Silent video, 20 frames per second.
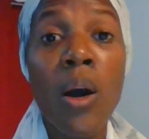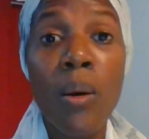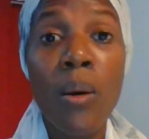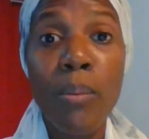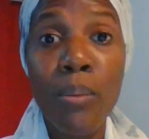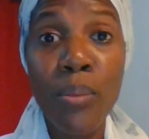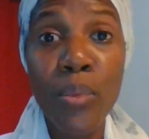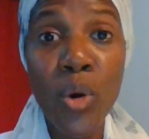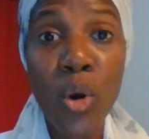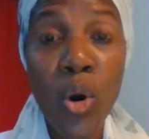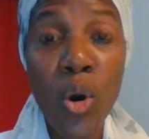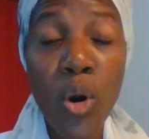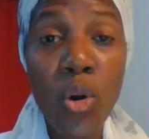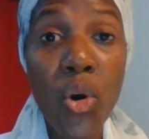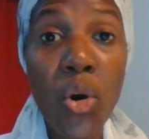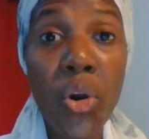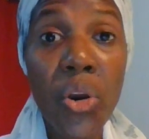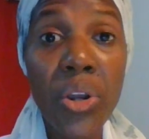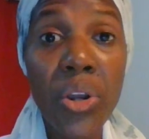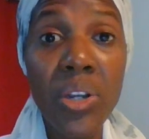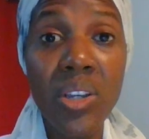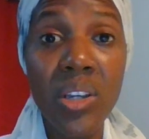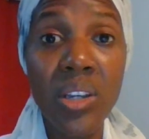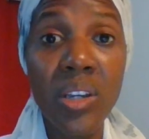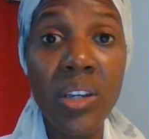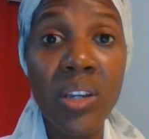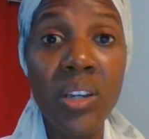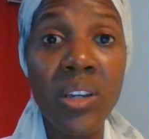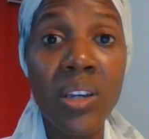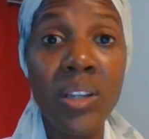
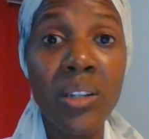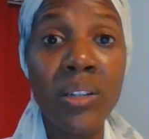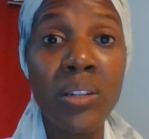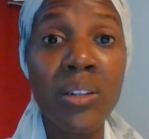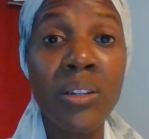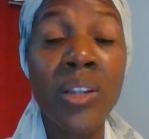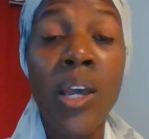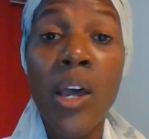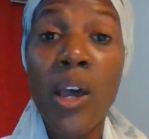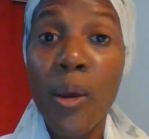morning